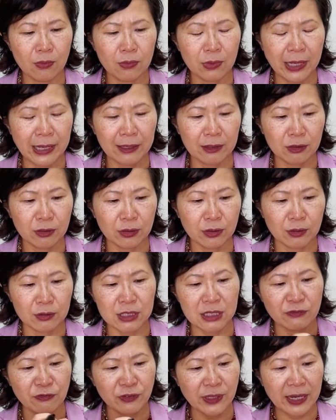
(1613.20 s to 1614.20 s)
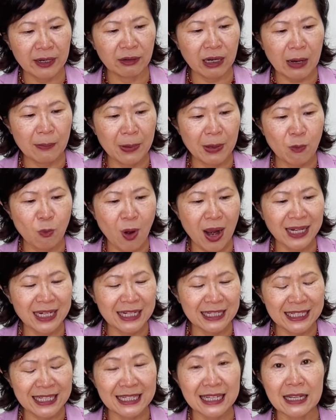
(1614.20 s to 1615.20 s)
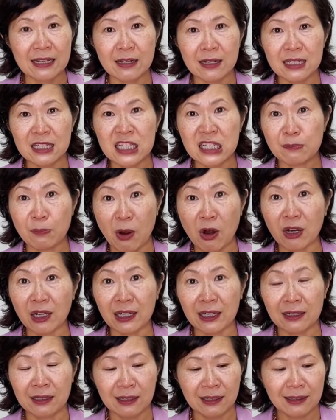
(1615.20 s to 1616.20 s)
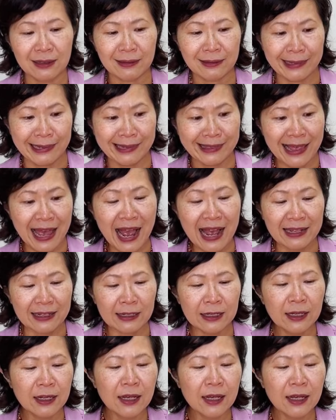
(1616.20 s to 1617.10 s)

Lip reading: like there's a flare up, and why does it spark like that?